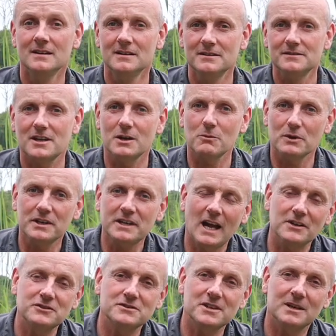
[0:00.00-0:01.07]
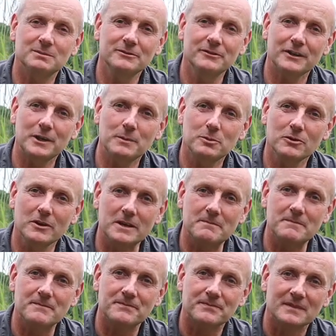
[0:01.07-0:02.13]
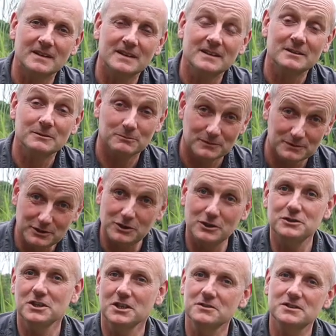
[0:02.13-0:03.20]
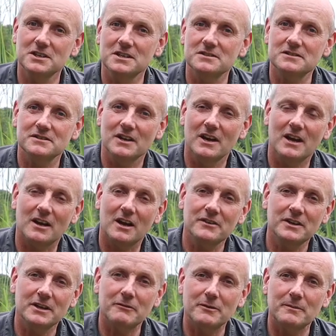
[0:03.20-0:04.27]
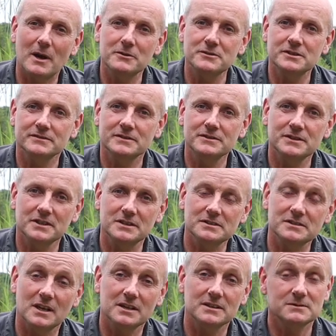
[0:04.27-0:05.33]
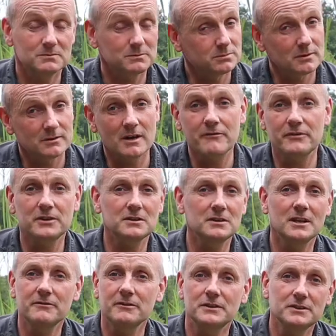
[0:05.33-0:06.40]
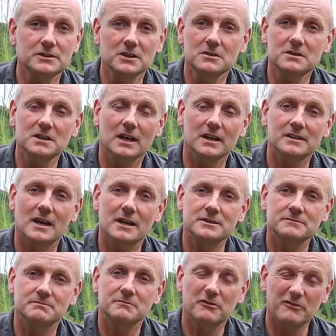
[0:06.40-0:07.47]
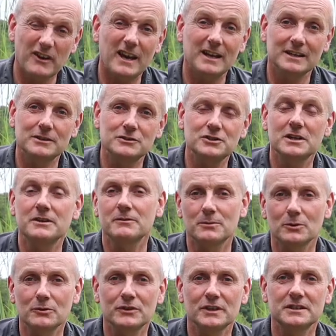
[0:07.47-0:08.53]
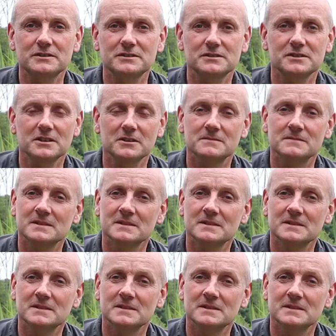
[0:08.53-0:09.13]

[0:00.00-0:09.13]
So you want to catch a double figure bream. The good news is that I think for most of us these days, wherever you live in the UK, that's a fairly achievable thing to do.